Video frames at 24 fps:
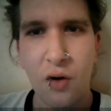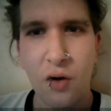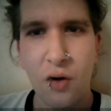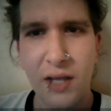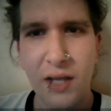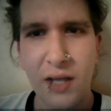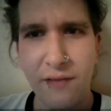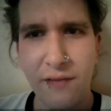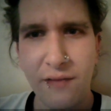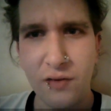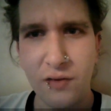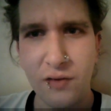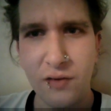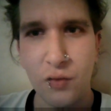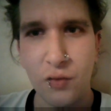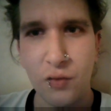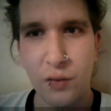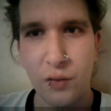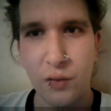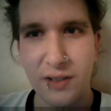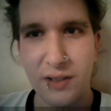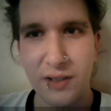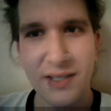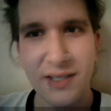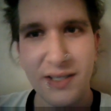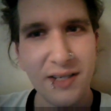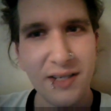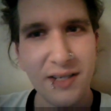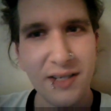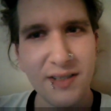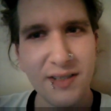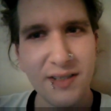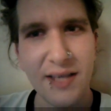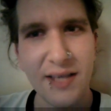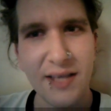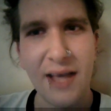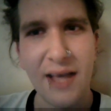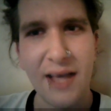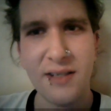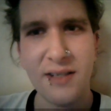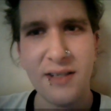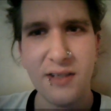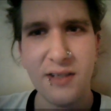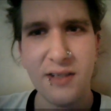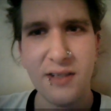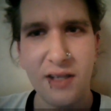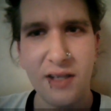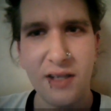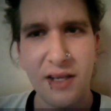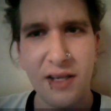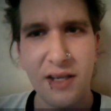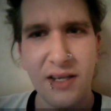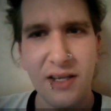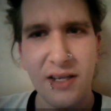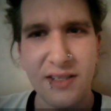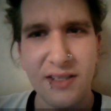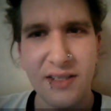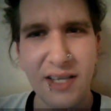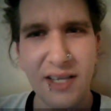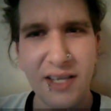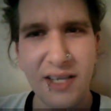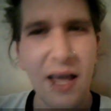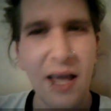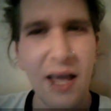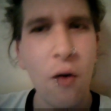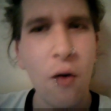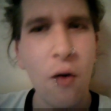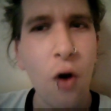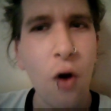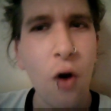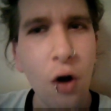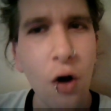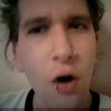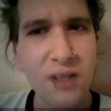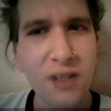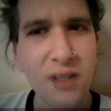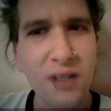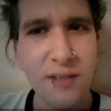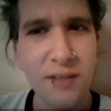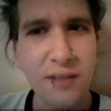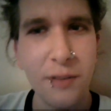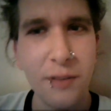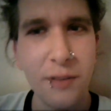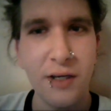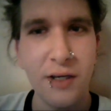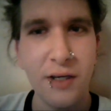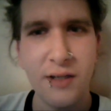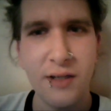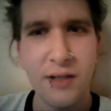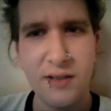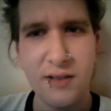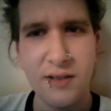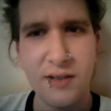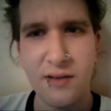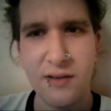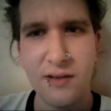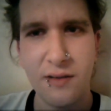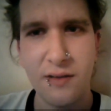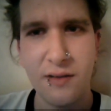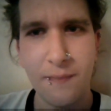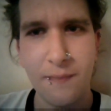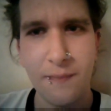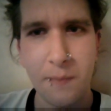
all I have to do is kiss his ass and say how awesome he is